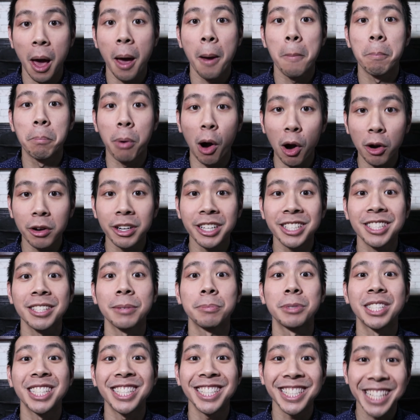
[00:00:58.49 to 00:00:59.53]
barring
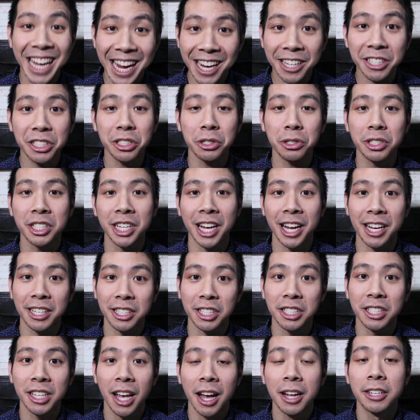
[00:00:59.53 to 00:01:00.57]
substantial
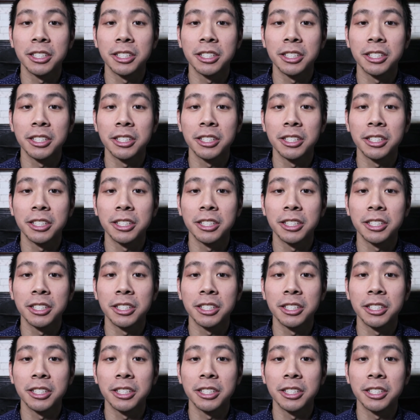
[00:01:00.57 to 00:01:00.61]
changes